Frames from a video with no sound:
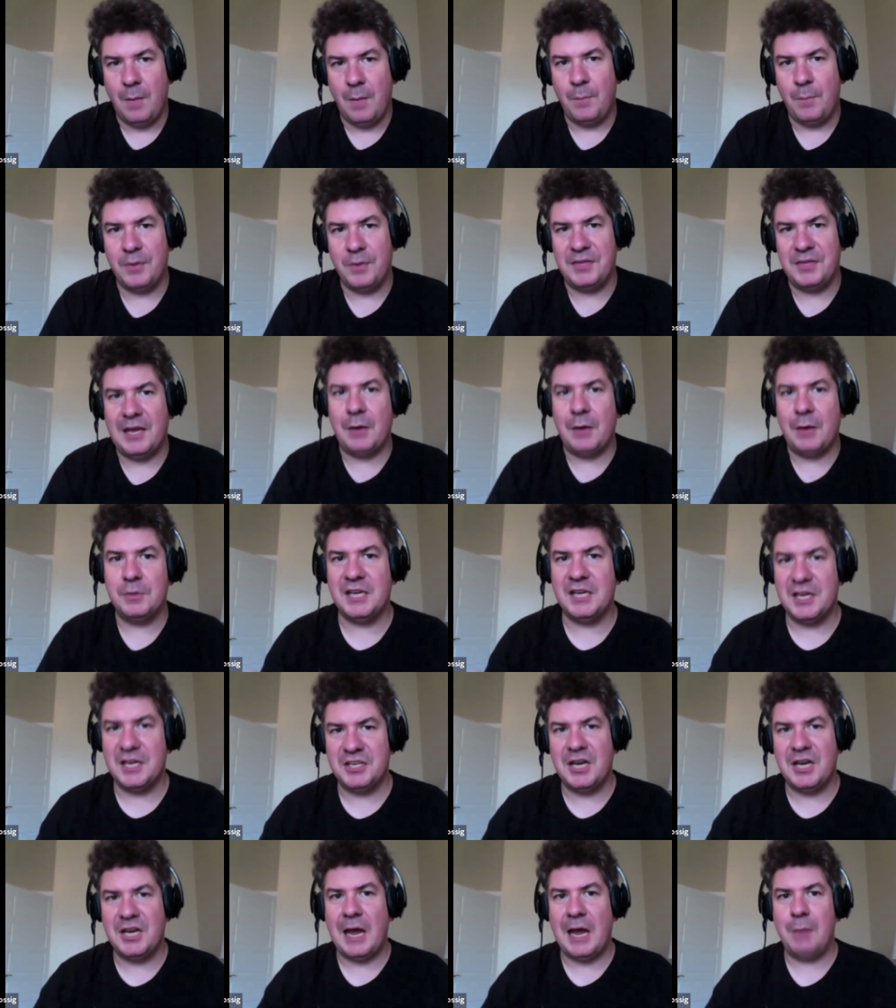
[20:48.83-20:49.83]
but that was at
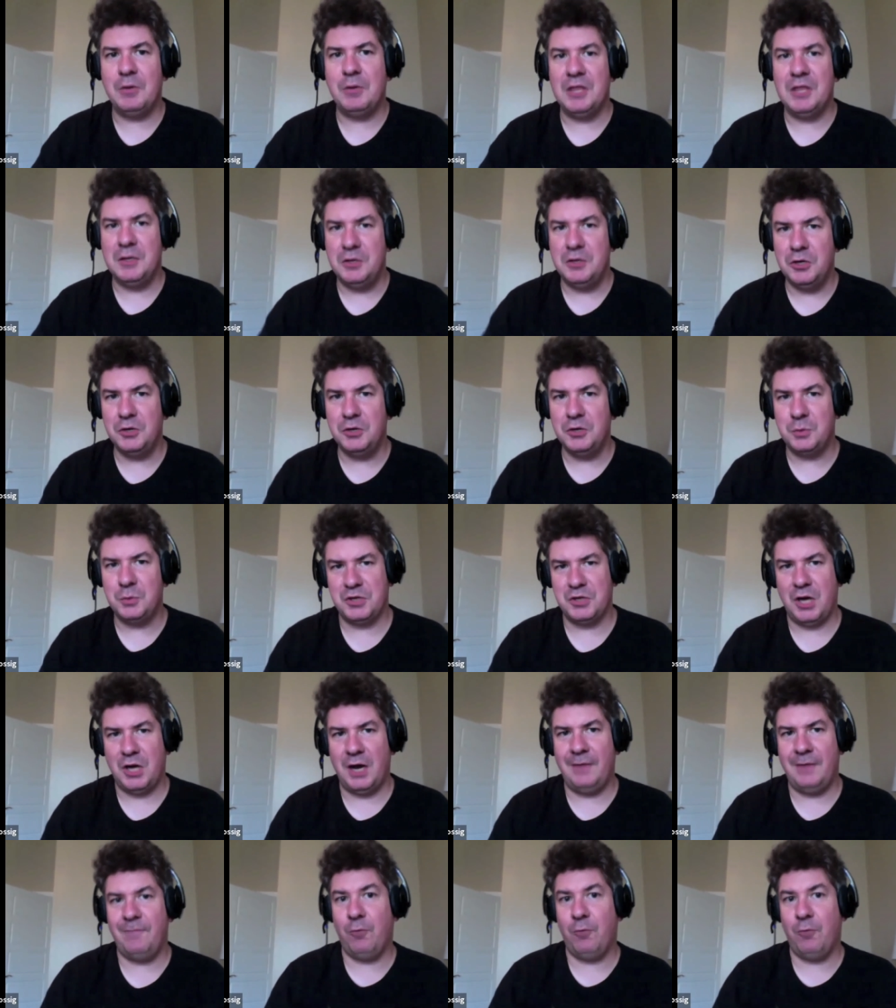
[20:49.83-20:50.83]
a time when the news was
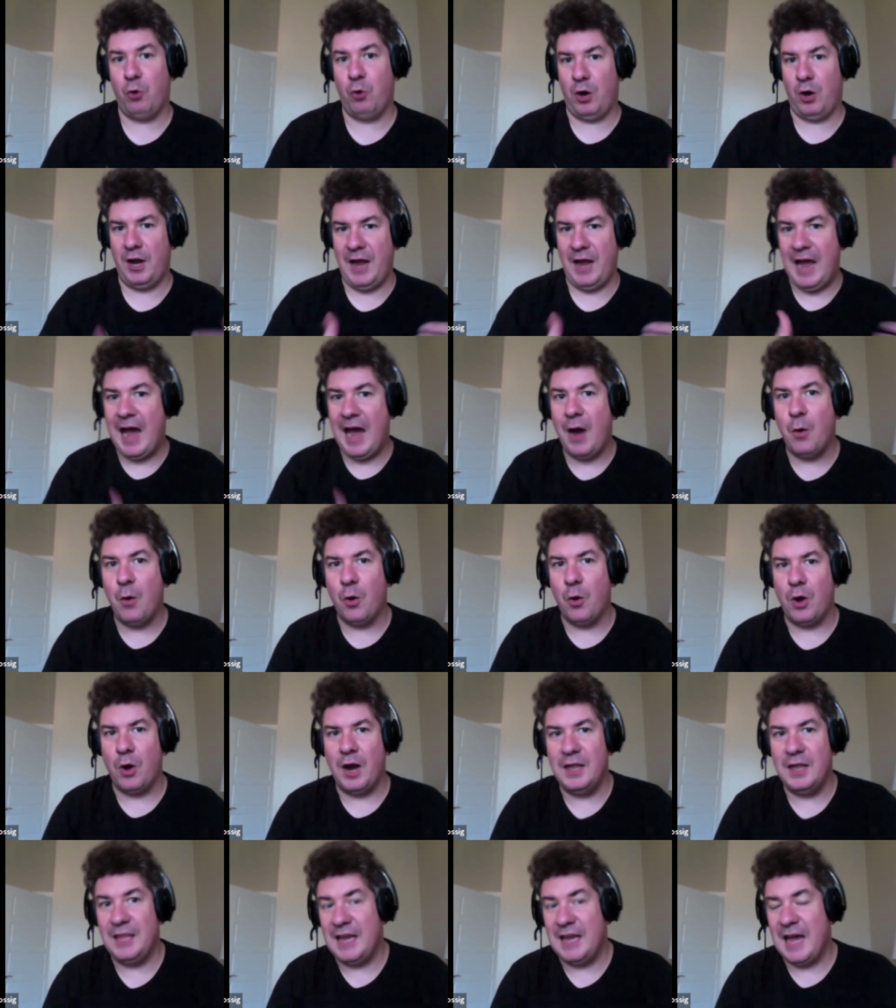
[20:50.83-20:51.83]
on for an hour
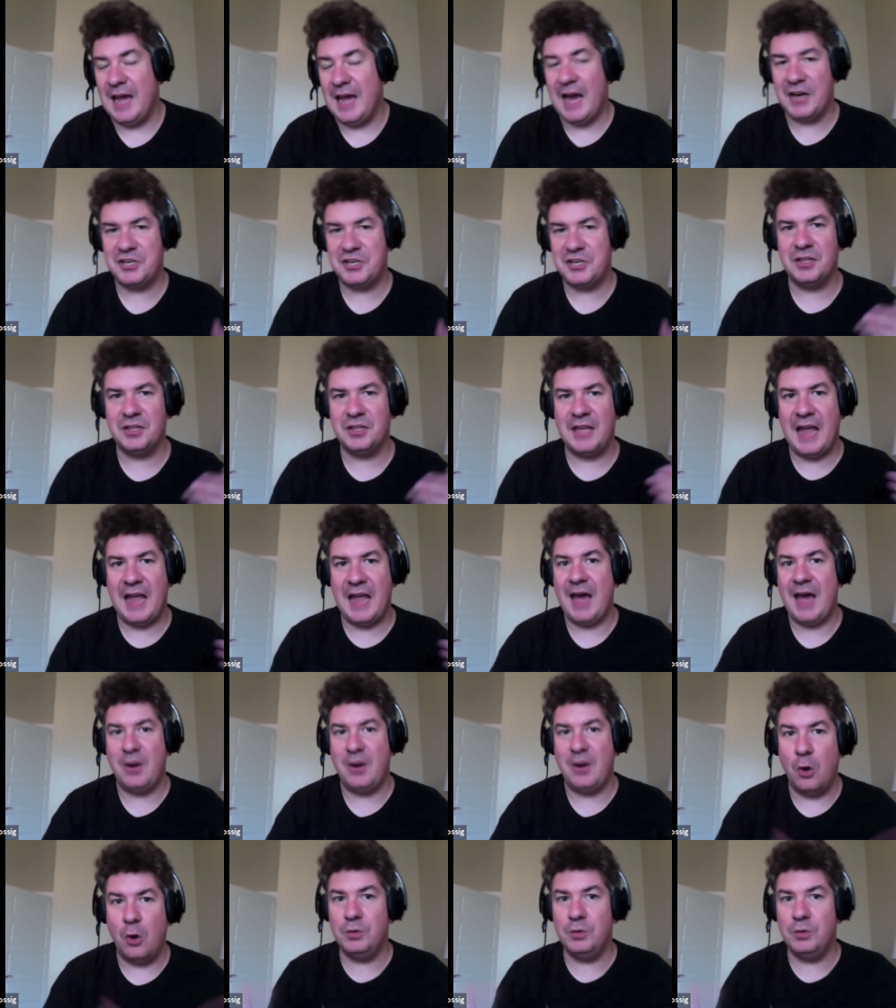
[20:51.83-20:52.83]
and they actually
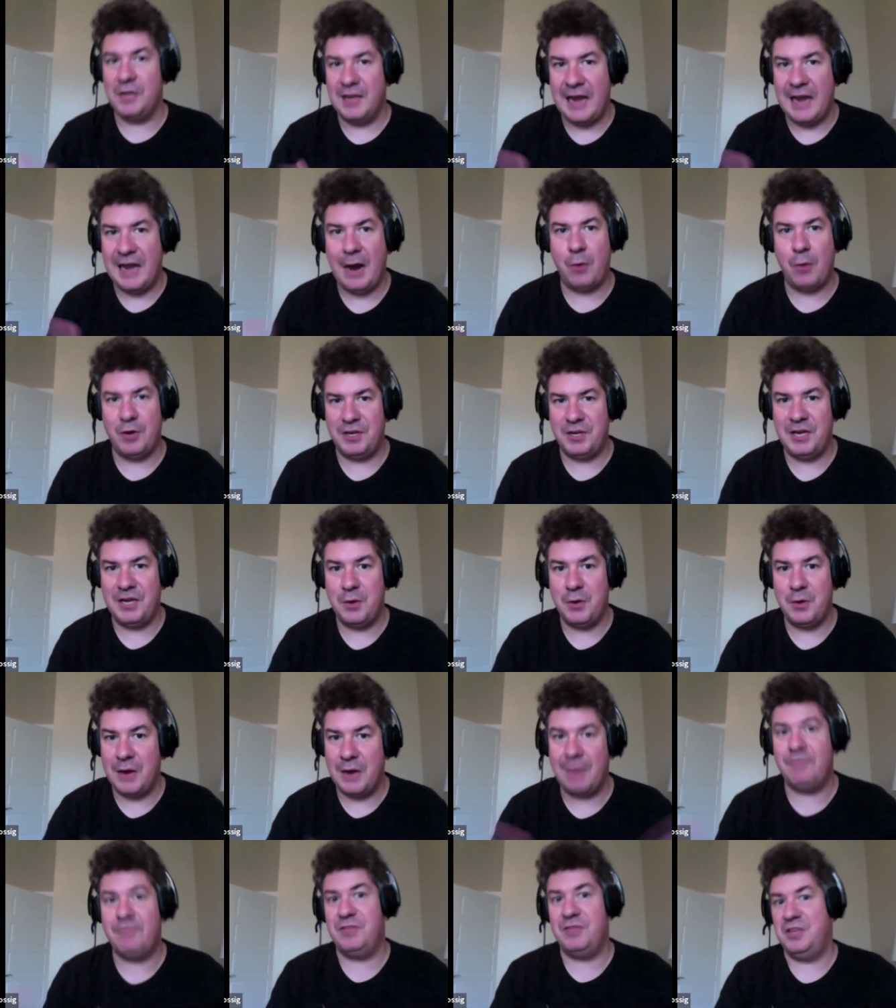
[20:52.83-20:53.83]
had only an hour to tell you
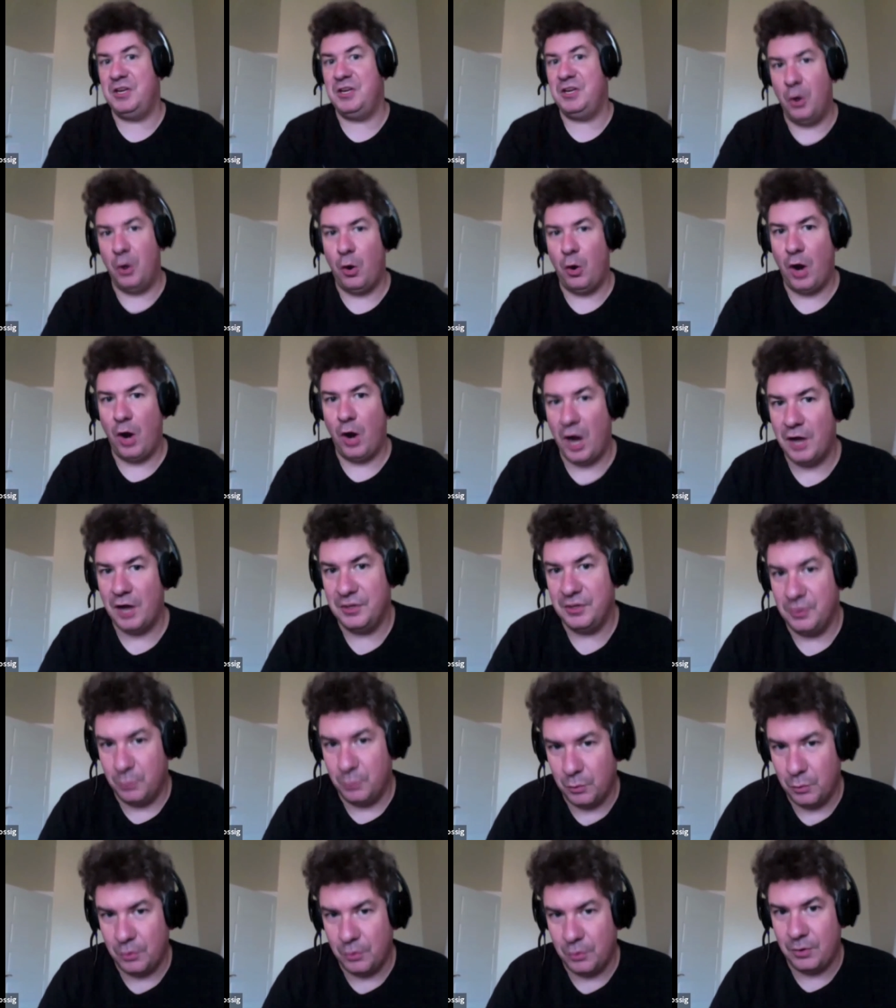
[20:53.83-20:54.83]
everything going on in
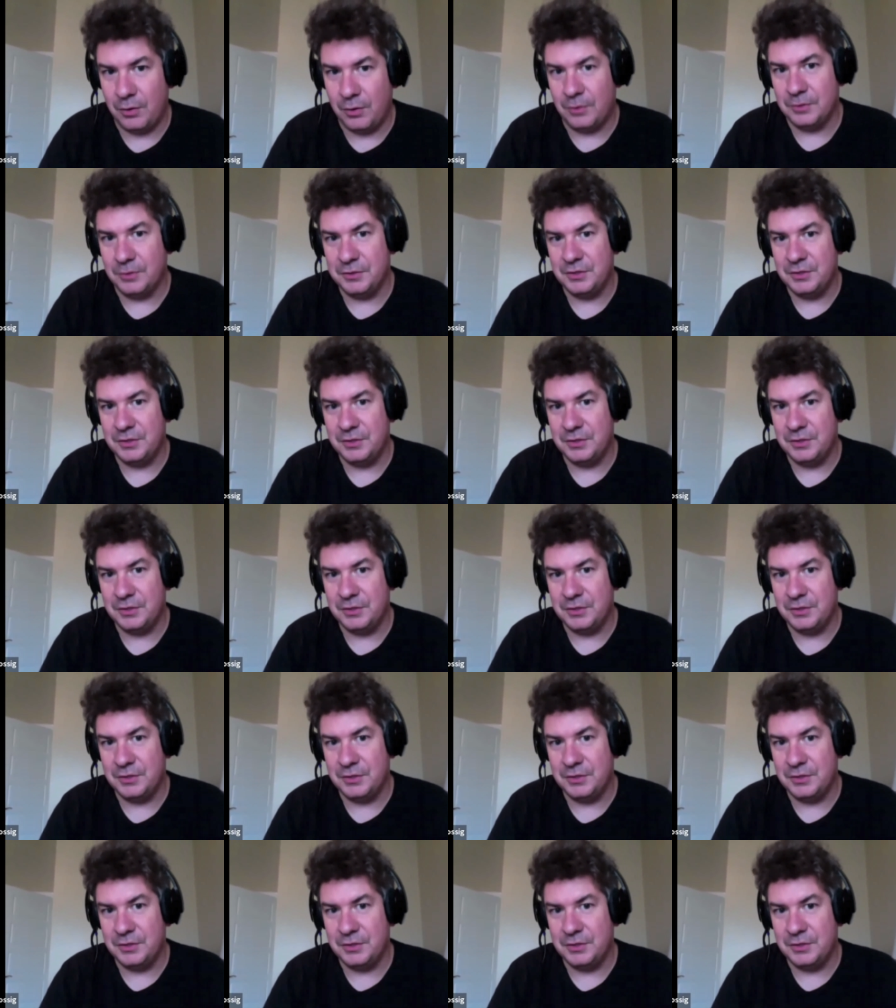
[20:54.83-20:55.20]
the world